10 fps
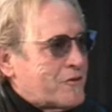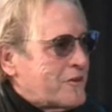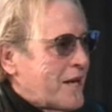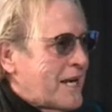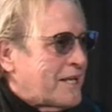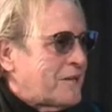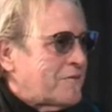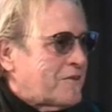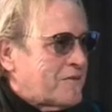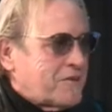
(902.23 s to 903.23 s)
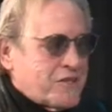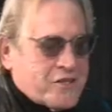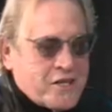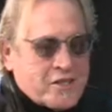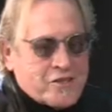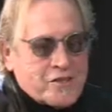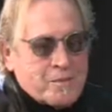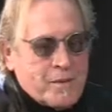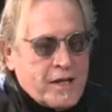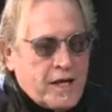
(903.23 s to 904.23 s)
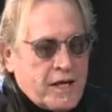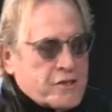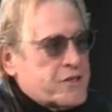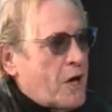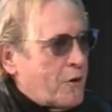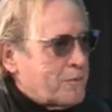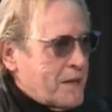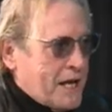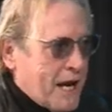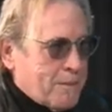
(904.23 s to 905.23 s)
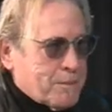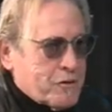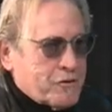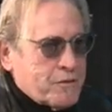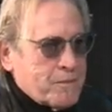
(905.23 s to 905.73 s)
in 1956 in South Minneapolis.